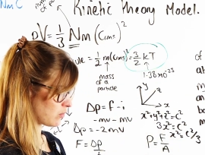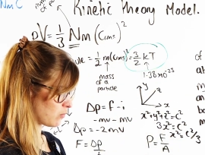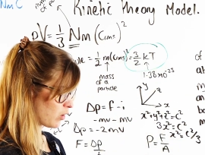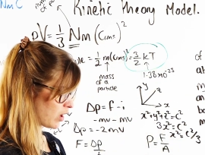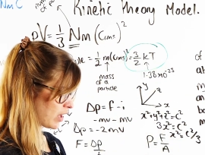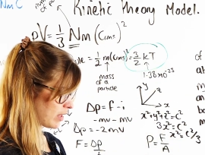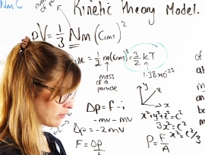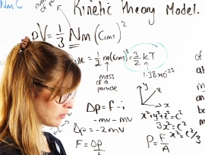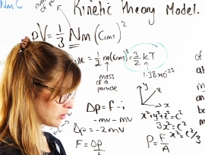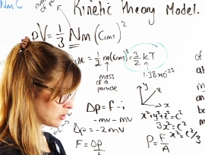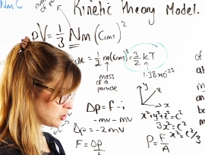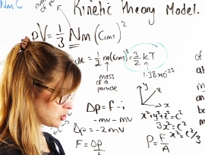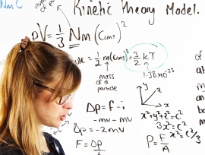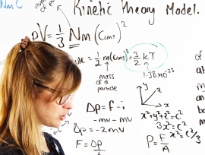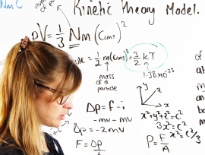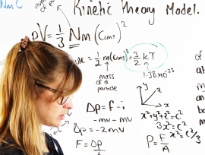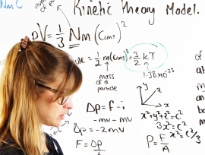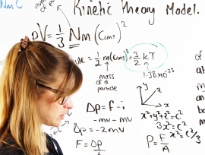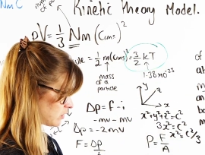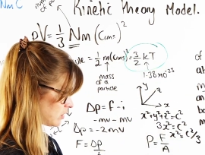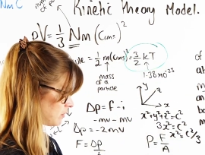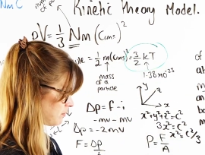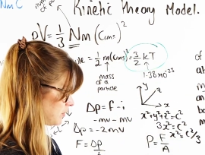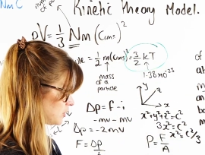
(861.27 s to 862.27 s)
what I'm going to do
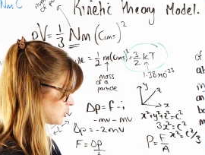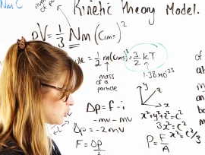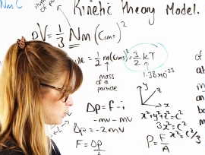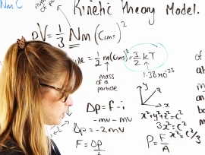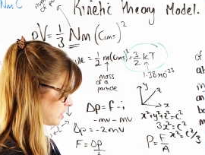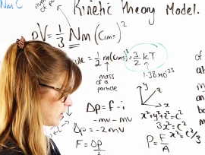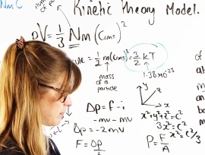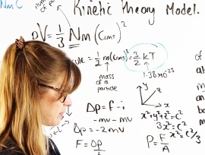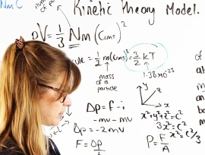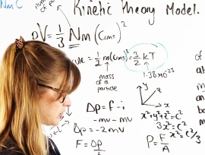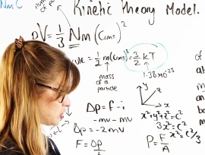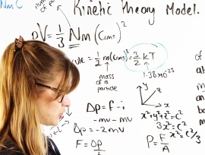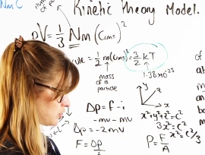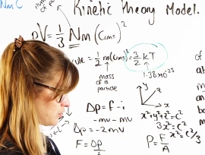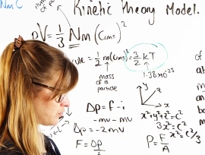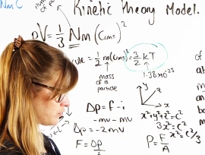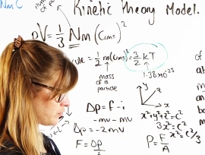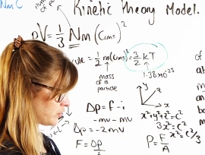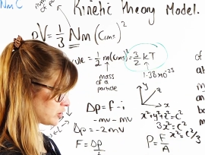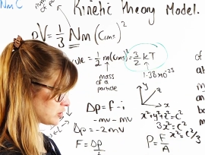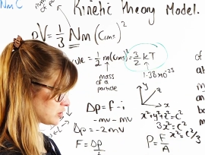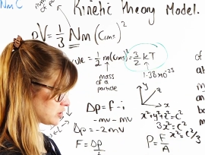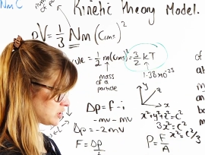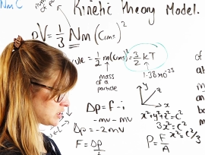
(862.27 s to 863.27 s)
is I'm going to multiply by 2
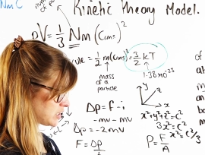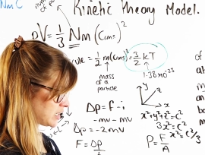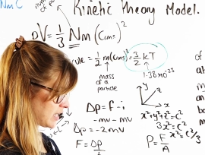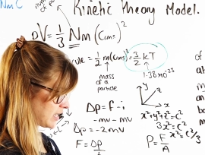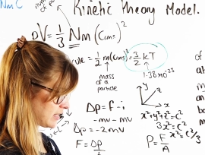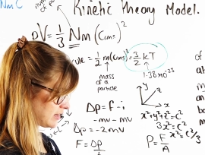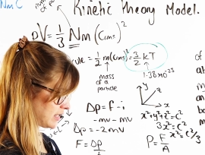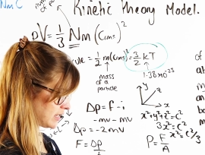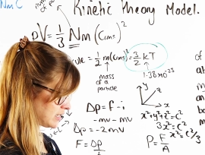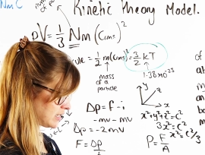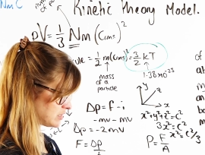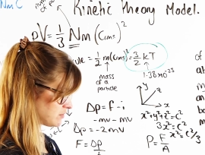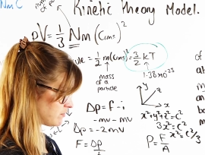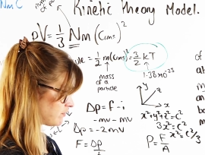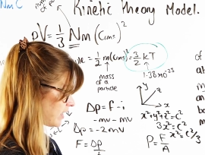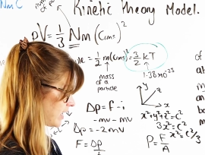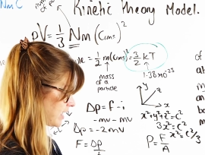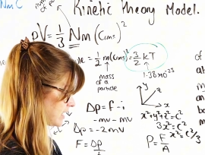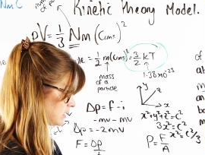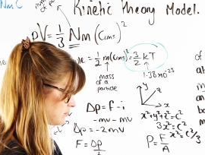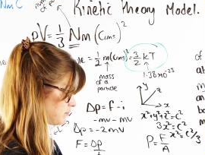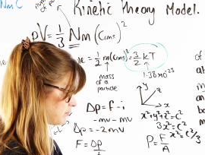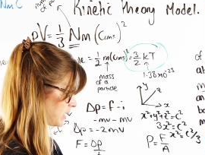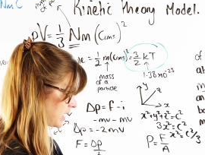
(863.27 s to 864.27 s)
first, and then
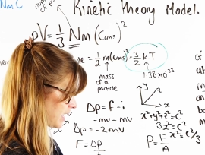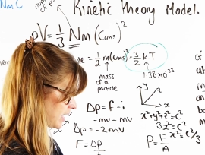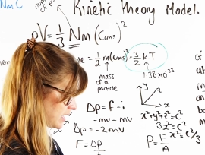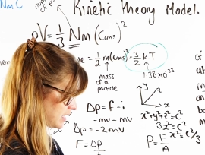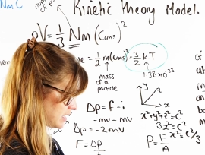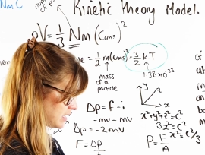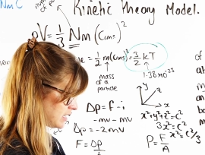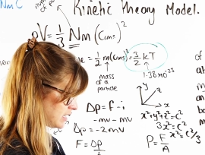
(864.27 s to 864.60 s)
divide by